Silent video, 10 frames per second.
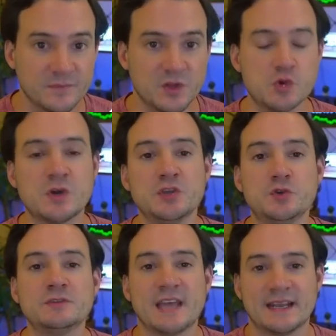you could
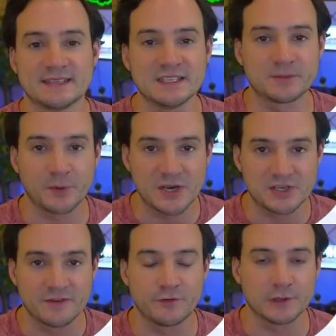use that as
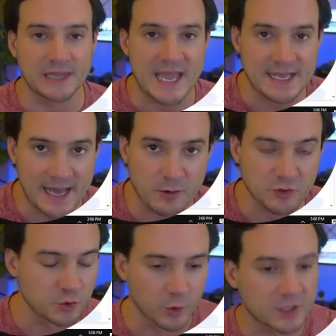inspiration for laying
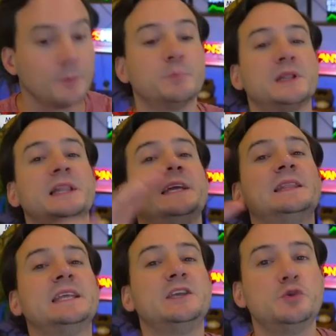out your
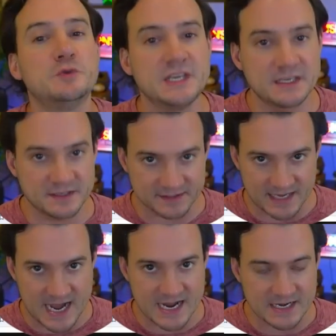completely unique
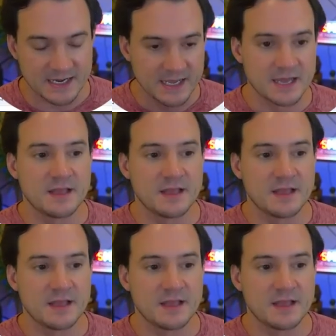design